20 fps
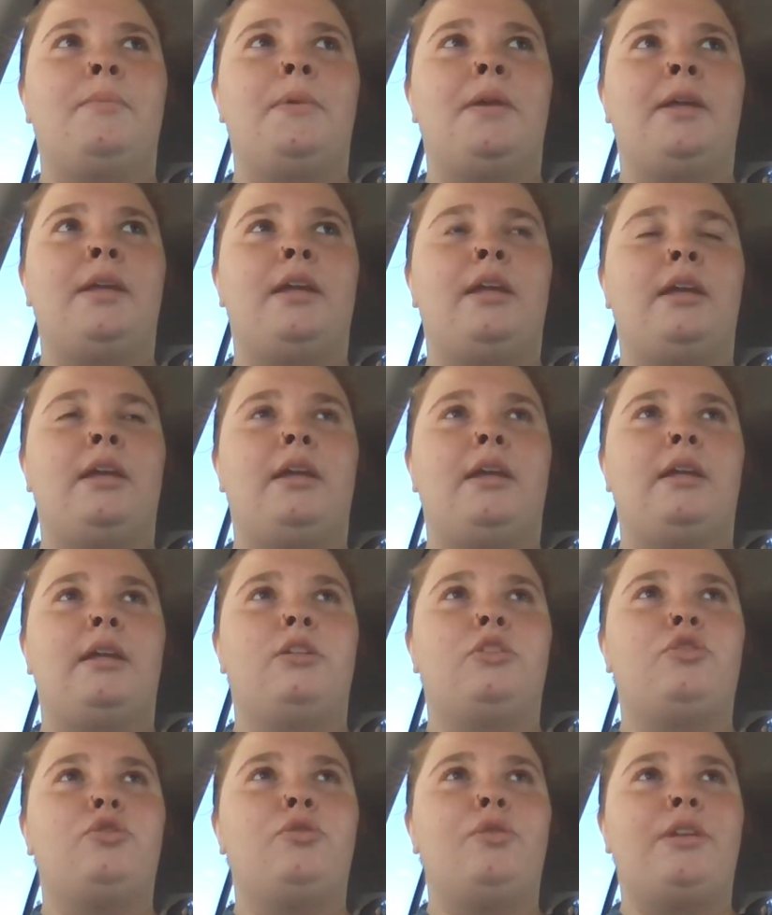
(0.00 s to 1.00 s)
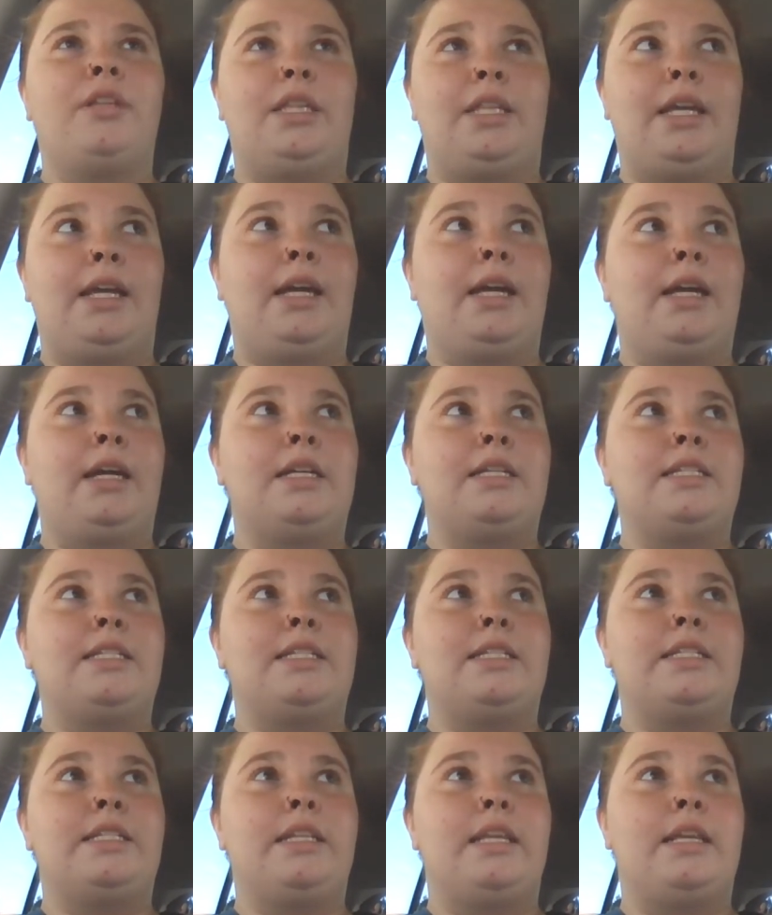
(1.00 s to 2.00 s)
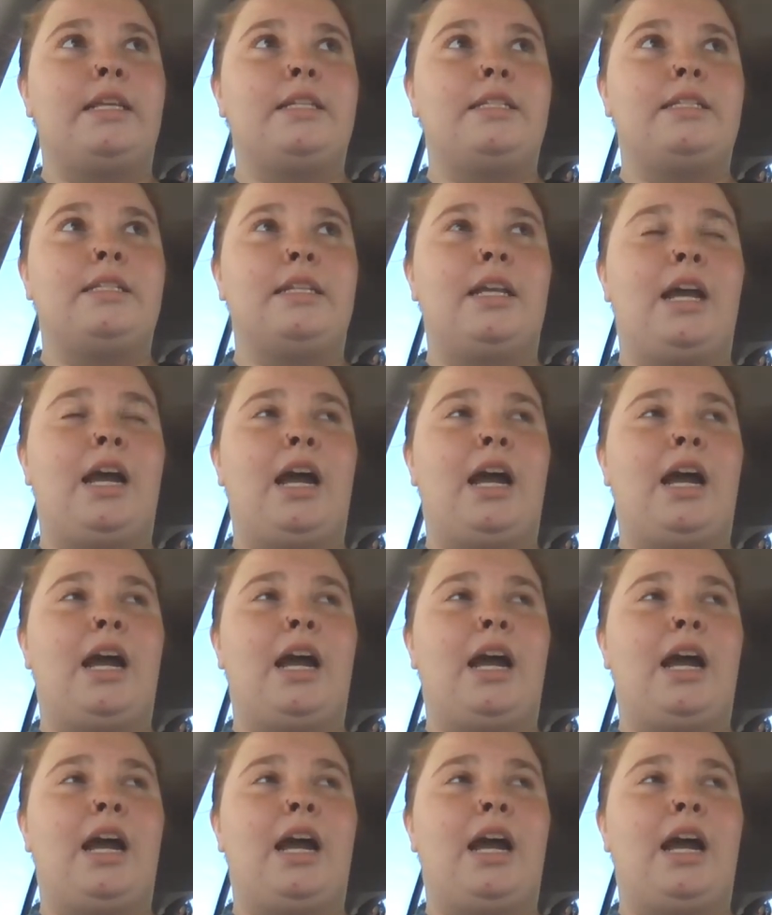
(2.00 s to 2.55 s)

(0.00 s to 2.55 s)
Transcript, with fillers: being doing that since